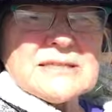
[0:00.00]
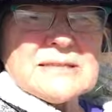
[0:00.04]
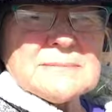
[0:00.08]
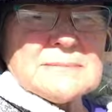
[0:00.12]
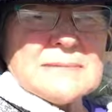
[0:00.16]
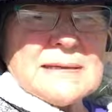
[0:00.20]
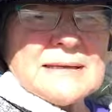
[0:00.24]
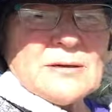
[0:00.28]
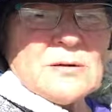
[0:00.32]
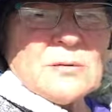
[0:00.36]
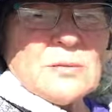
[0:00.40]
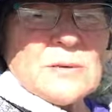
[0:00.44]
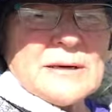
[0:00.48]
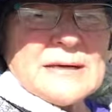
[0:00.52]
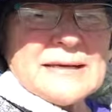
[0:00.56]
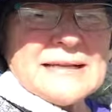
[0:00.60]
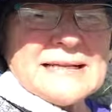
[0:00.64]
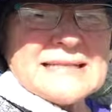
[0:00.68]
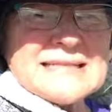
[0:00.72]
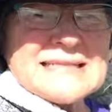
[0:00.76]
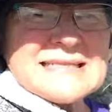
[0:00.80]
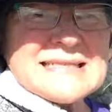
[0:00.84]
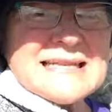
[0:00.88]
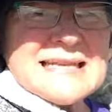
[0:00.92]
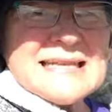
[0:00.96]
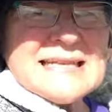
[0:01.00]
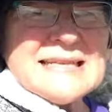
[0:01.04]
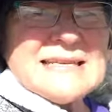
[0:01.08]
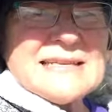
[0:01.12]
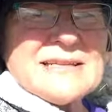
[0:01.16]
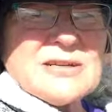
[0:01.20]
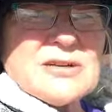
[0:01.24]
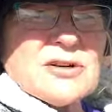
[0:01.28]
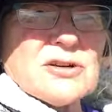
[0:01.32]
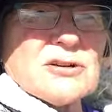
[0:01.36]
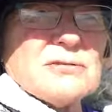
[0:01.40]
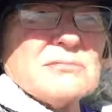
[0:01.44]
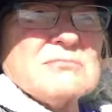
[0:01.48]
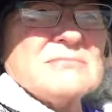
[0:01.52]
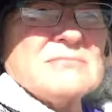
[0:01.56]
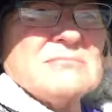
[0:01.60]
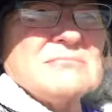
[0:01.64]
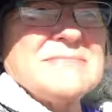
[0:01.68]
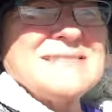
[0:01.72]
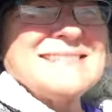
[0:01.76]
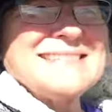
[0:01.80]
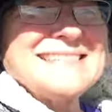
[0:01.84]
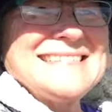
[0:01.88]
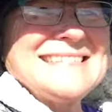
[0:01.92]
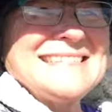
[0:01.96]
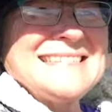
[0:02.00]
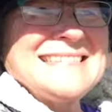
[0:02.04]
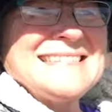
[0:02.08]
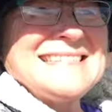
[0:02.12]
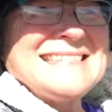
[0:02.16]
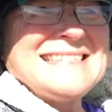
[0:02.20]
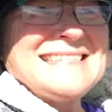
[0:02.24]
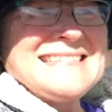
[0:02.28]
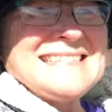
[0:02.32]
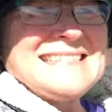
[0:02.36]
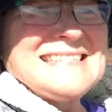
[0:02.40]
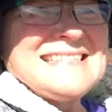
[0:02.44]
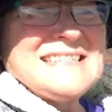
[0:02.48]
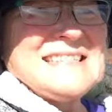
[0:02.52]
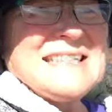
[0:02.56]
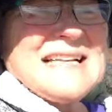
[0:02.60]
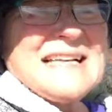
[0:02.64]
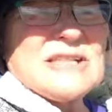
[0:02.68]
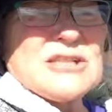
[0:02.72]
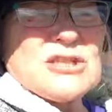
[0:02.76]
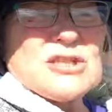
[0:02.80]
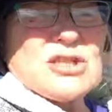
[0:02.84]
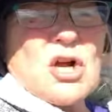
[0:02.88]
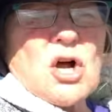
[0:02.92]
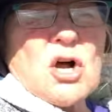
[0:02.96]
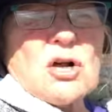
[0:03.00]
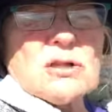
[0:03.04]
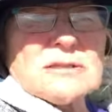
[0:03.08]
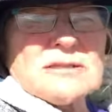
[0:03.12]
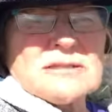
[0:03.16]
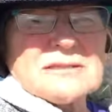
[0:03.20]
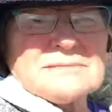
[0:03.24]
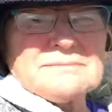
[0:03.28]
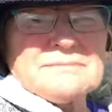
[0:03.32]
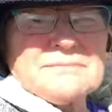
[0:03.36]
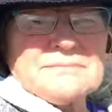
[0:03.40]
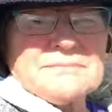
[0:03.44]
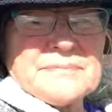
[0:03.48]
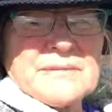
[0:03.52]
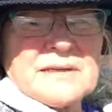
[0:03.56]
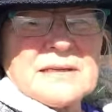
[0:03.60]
um, I don't want to get sand in her and salt,